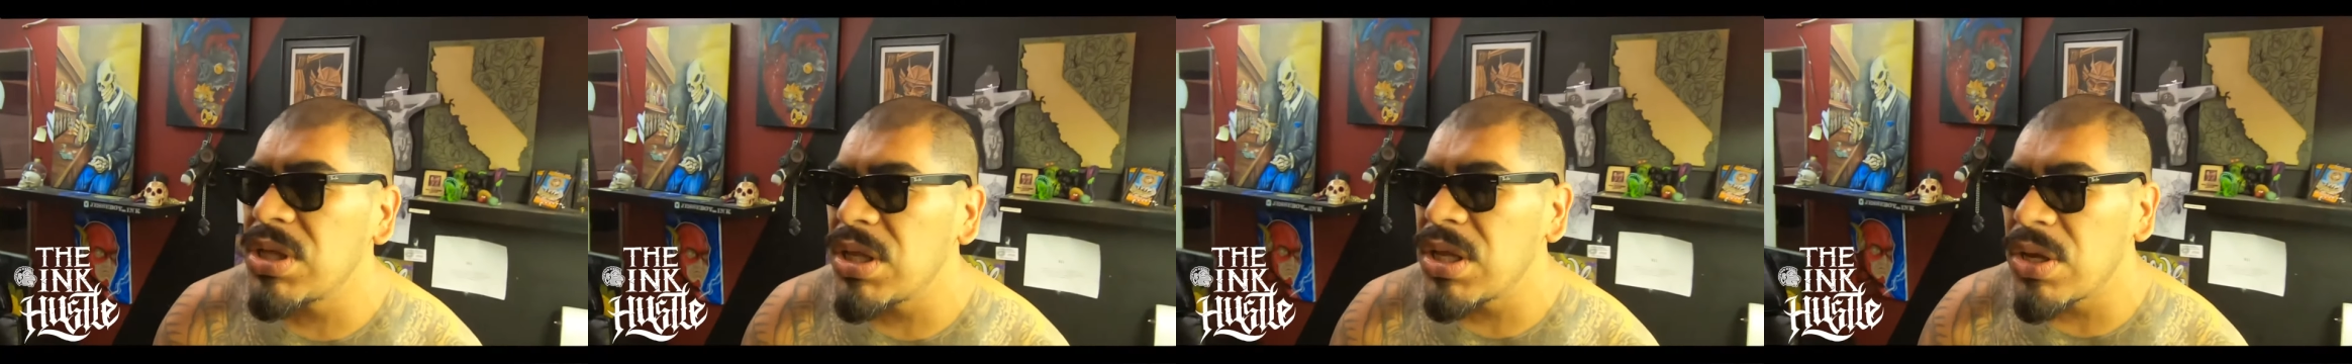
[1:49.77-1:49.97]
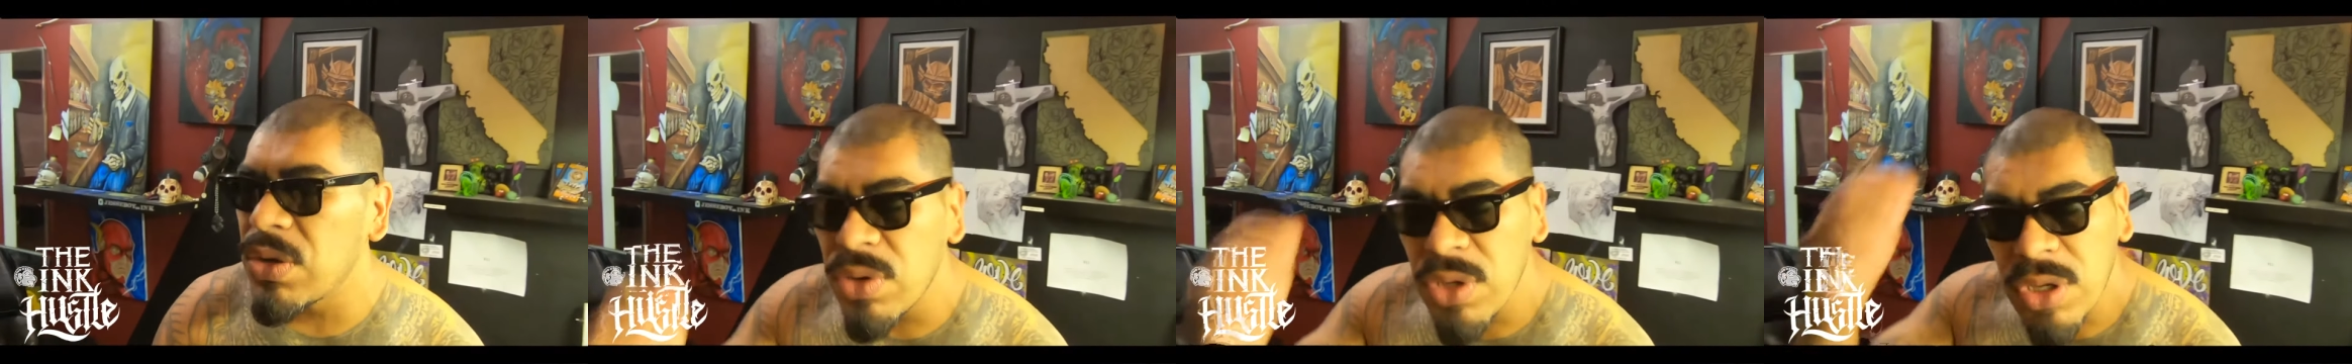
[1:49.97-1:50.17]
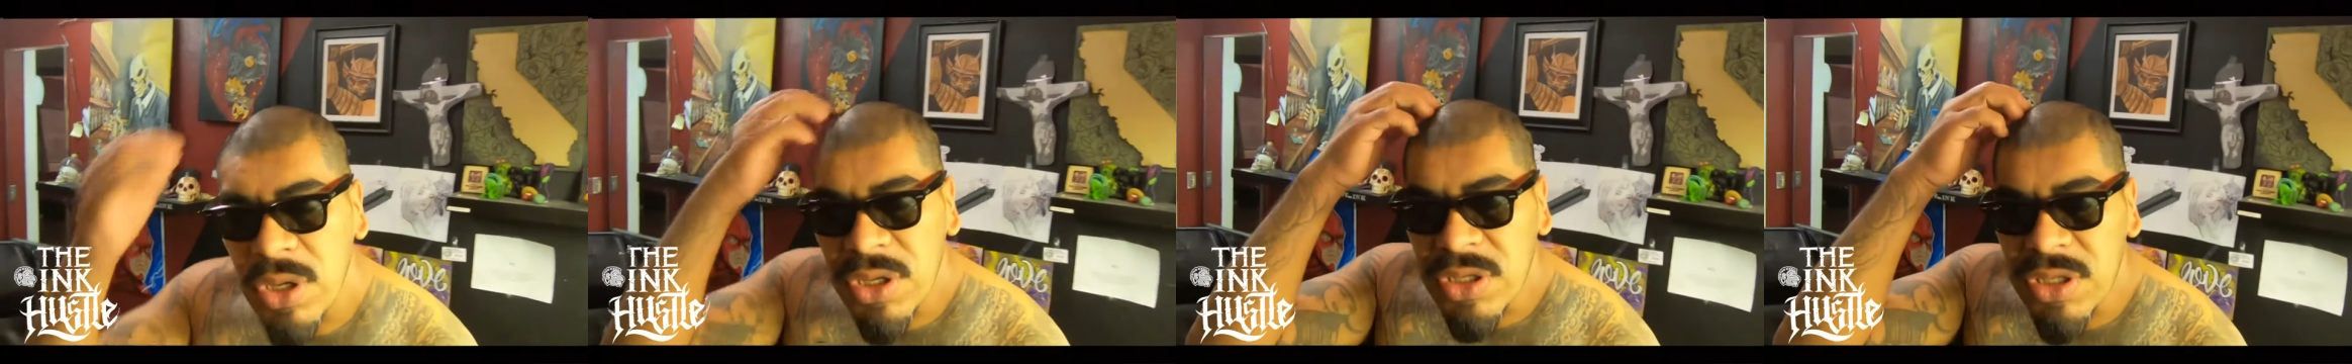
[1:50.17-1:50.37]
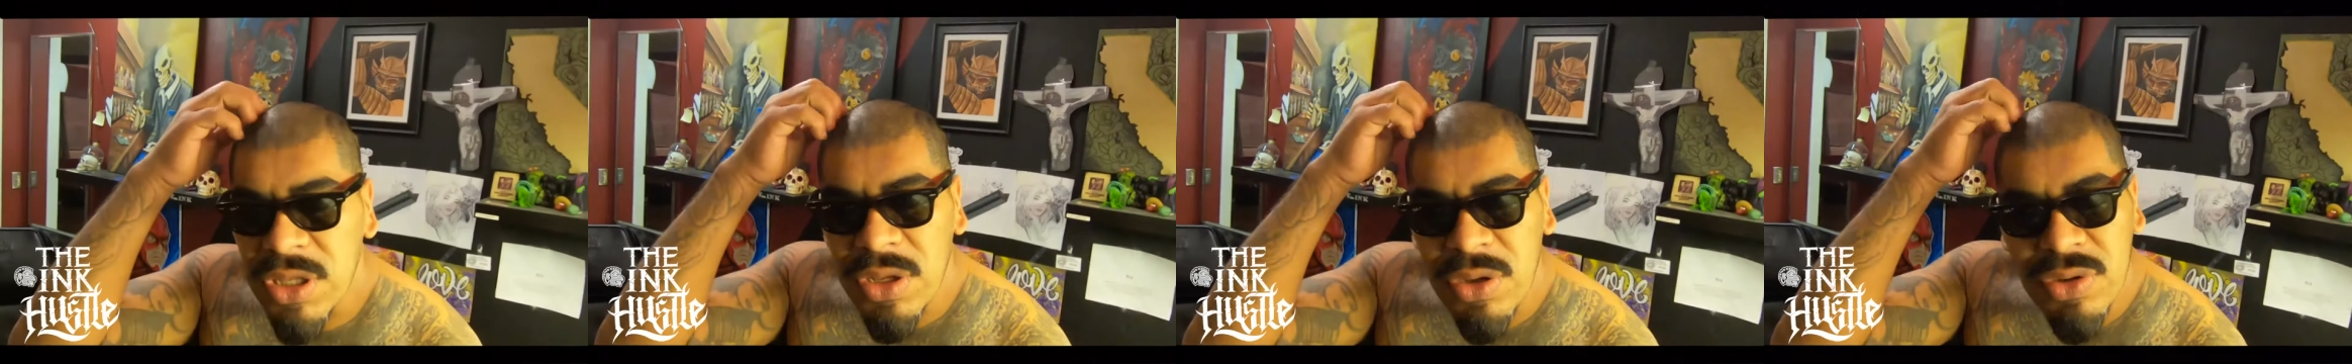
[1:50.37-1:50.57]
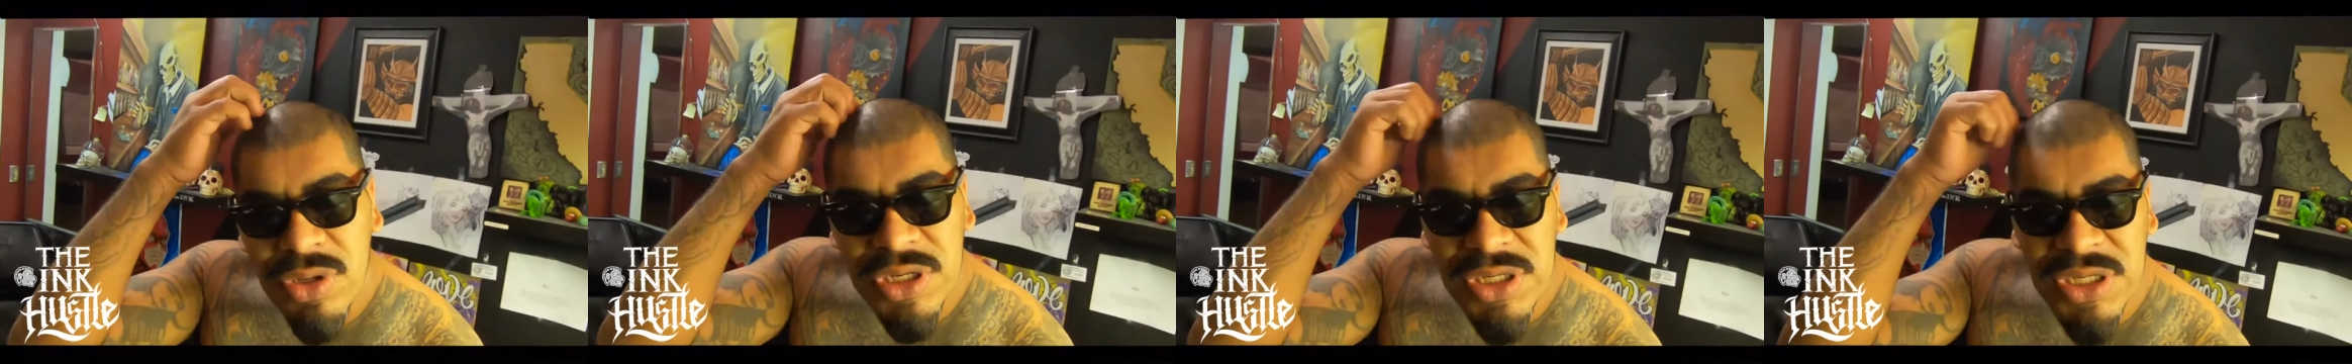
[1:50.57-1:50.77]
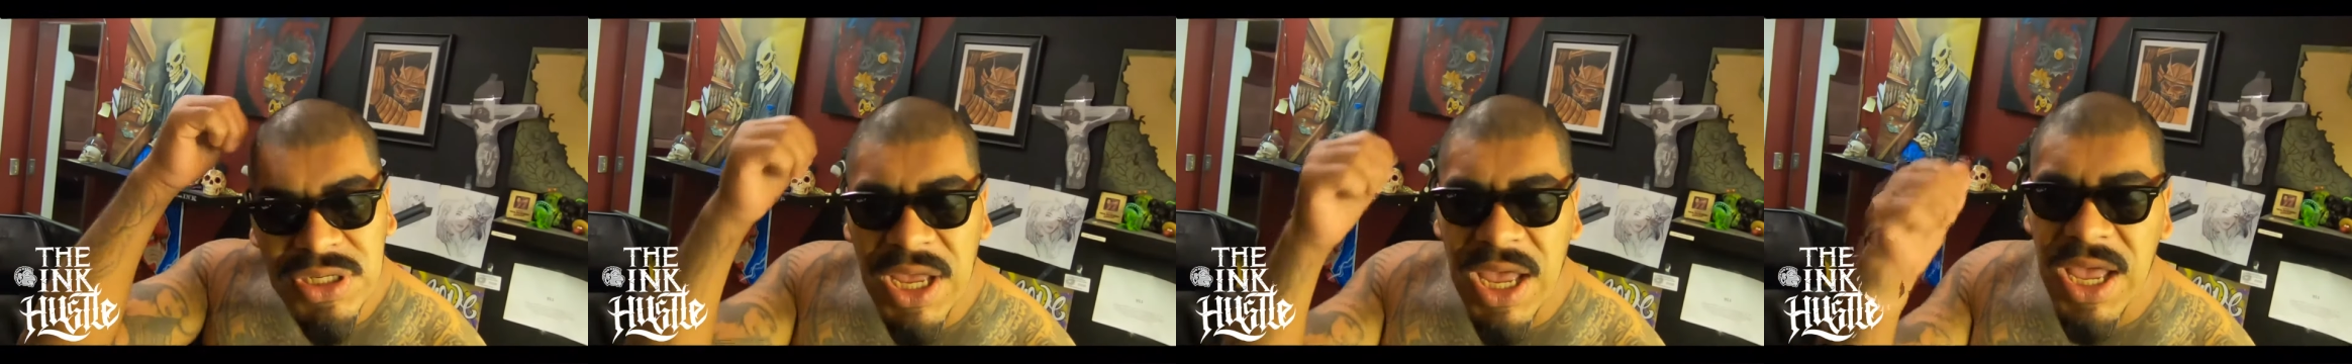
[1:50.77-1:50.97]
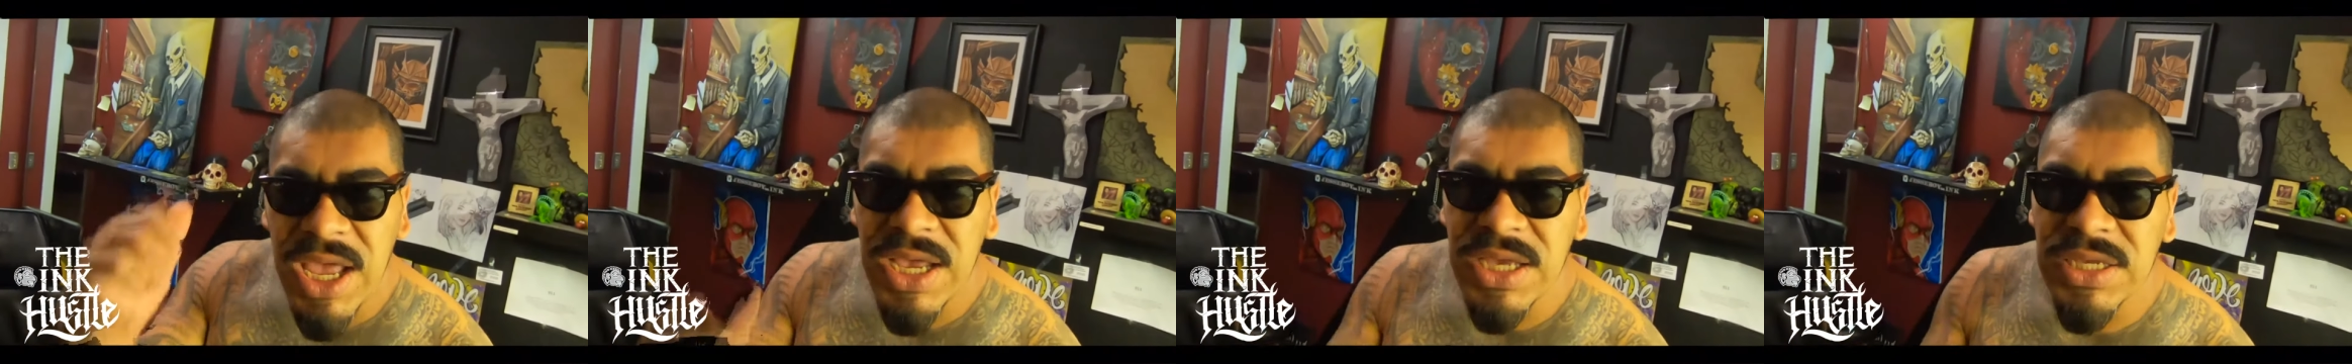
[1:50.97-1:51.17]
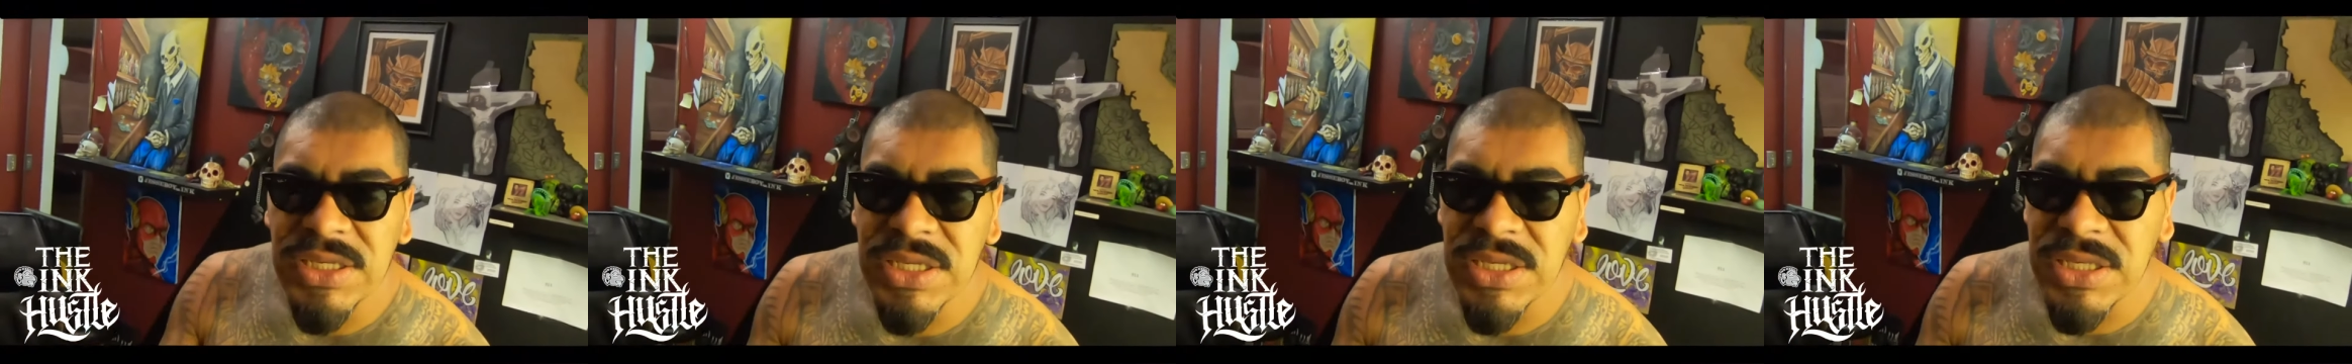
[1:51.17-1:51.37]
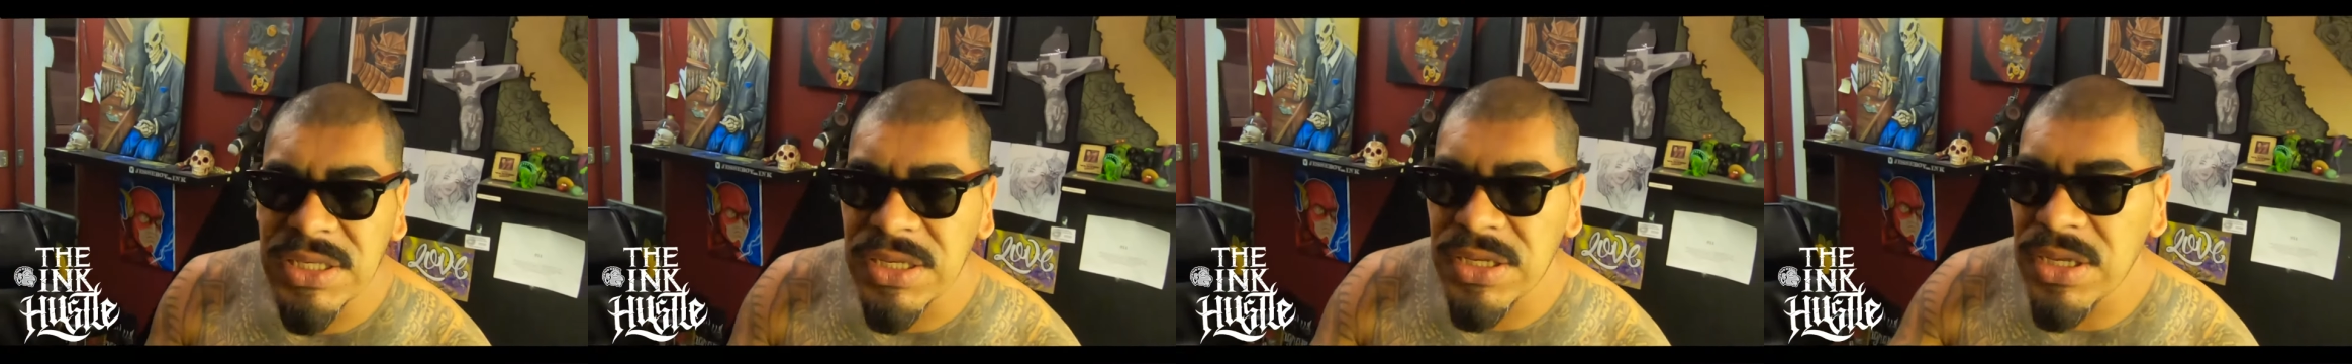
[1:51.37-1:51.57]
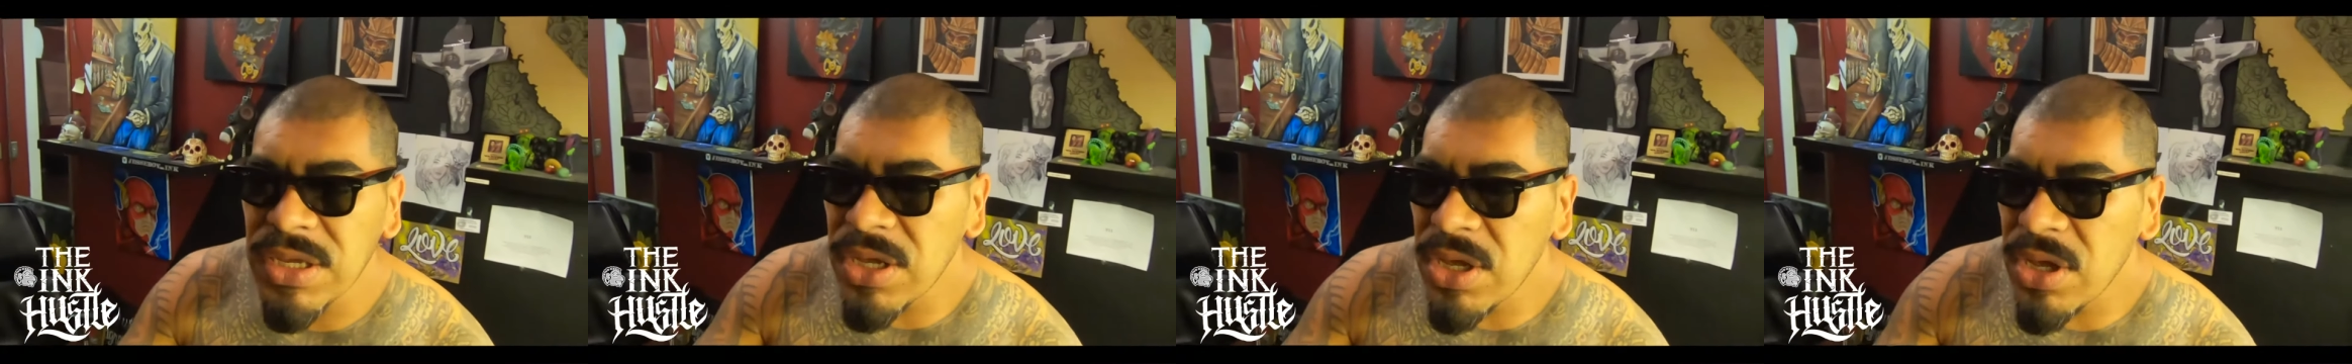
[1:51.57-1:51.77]
little designs
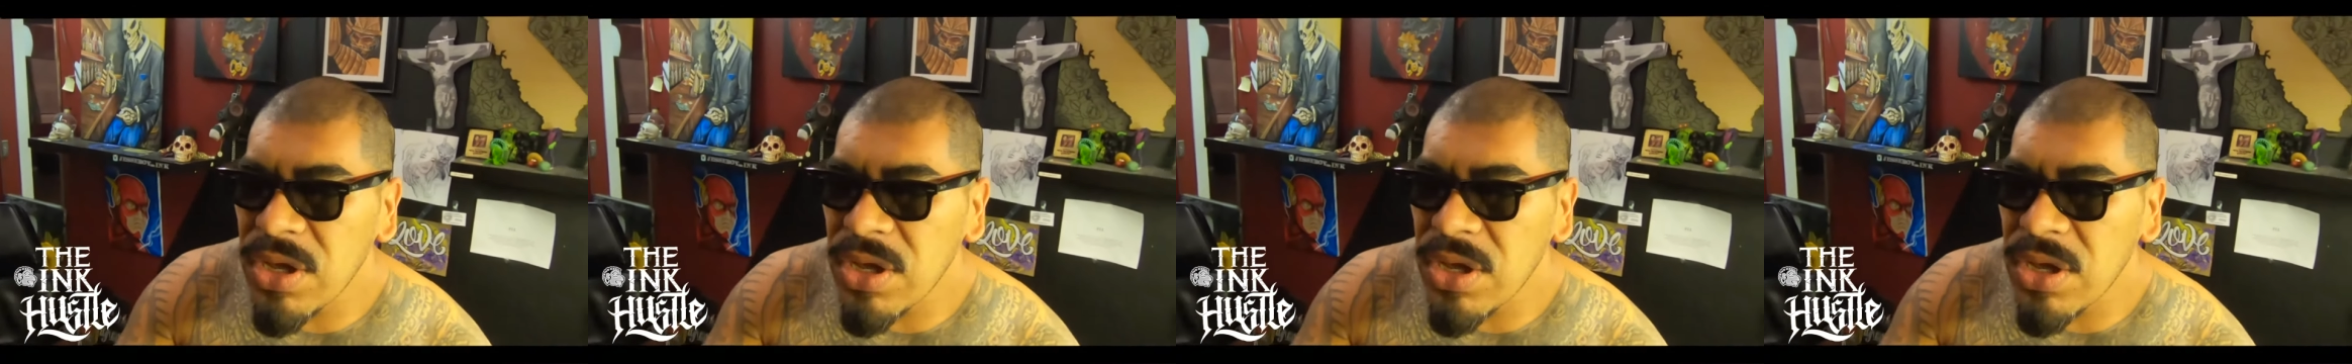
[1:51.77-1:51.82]
and